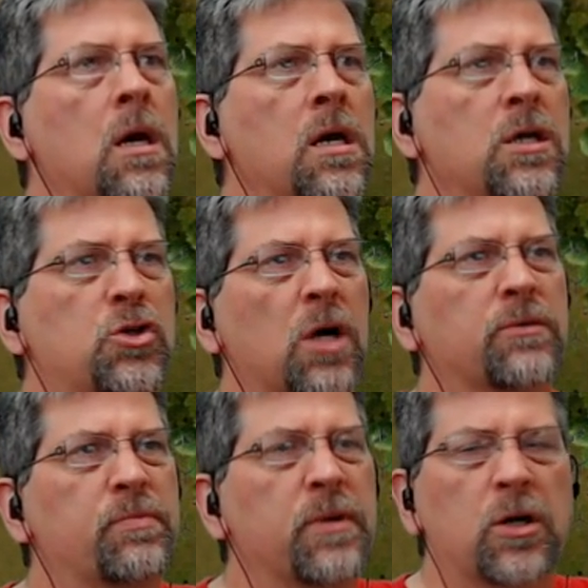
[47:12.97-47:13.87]
He
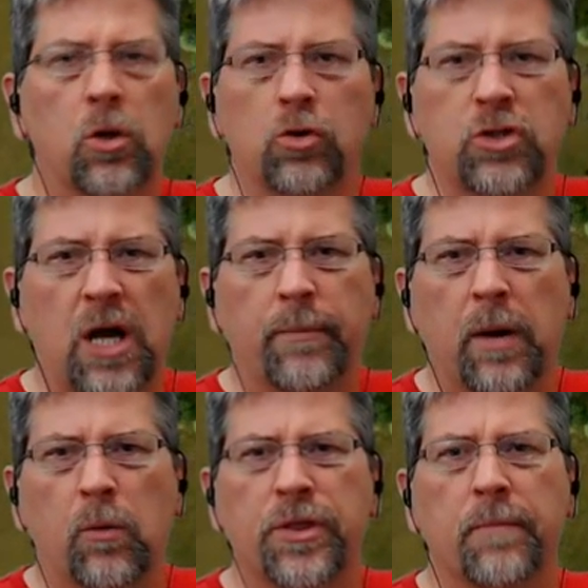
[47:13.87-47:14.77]
jumps me in close
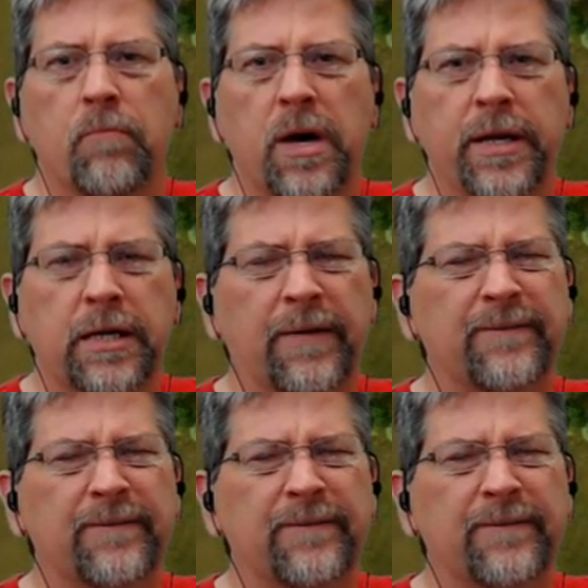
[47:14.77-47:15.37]
combat with the medic.